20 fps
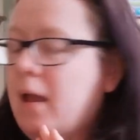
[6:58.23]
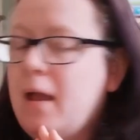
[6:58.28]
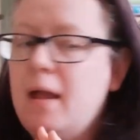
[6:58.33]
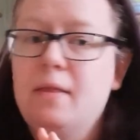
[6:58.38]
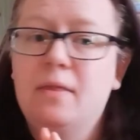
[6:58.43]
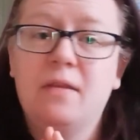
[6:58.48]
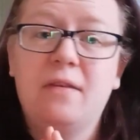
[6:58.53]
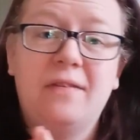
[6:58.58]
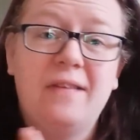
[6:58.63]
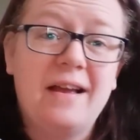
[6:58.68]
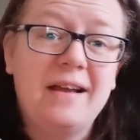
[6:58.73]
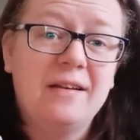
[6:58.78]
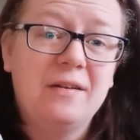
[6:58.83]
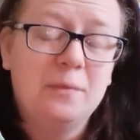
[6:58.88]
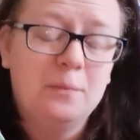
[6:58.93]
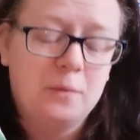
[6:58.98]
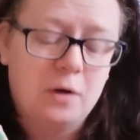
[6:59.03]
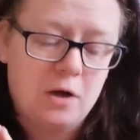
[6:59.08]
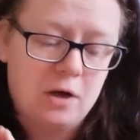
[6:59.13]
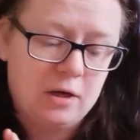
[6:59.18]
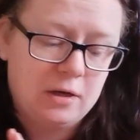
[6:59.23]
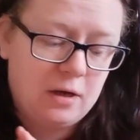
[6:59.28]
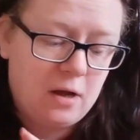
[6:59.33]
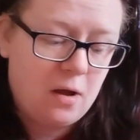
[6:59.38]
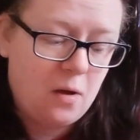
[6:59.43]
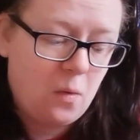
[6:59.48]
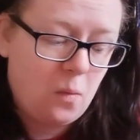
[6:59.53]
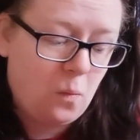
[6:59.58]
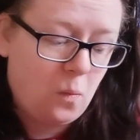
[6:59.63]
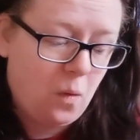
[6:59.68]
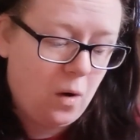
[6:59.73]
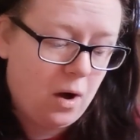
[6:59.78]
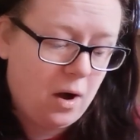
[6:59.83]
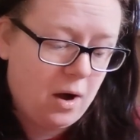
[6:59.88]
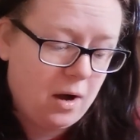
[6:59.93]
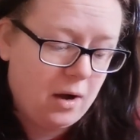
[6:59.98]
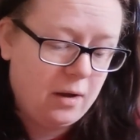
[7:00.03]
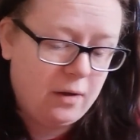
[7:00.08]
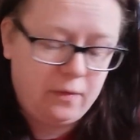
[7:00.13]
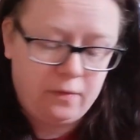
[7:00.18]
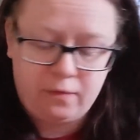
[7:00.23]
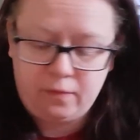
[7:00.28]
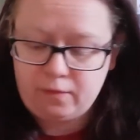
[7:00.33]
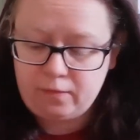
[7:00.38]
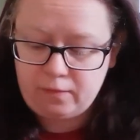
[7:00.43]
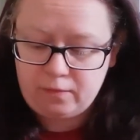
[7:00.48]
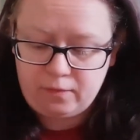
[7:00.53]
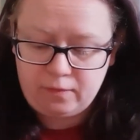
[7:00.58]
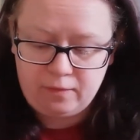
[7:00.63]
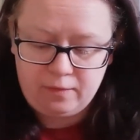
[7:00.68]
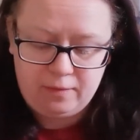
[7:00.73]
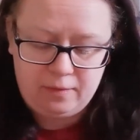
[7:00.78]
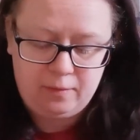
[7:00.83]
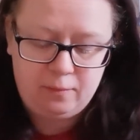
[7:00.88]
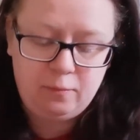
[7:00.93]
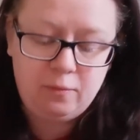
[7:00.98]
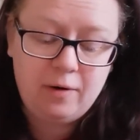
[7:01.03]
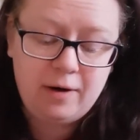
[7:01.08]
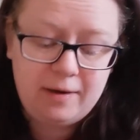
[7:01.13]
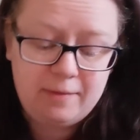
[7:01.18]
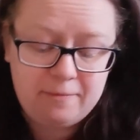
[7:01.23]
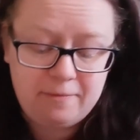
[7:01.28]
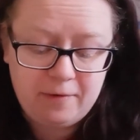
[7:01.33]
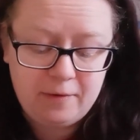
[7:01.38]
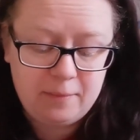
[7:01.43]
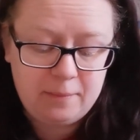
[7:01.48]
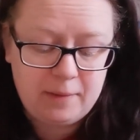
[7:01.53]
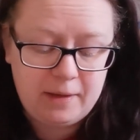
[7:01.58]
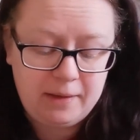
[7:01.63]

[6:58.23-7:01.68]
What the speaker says: and the second one was right in front of